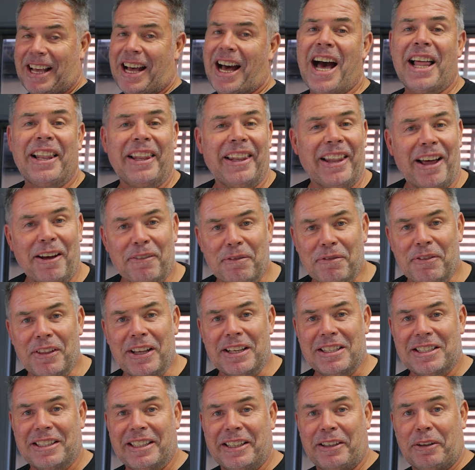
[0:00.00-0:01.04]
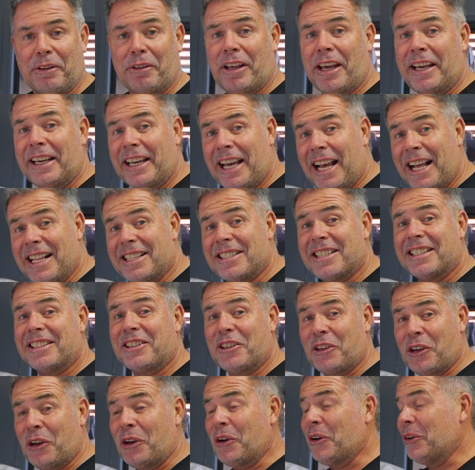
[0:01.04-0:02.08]
I love this little thing. It's
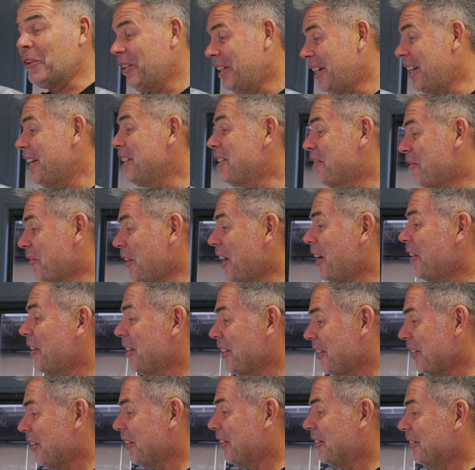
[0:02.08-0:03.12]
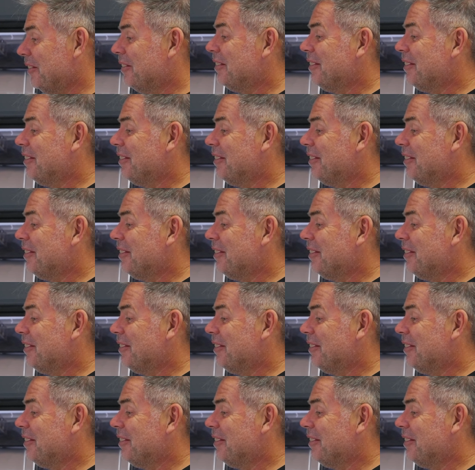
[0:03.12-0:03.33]
cool. It's very cool.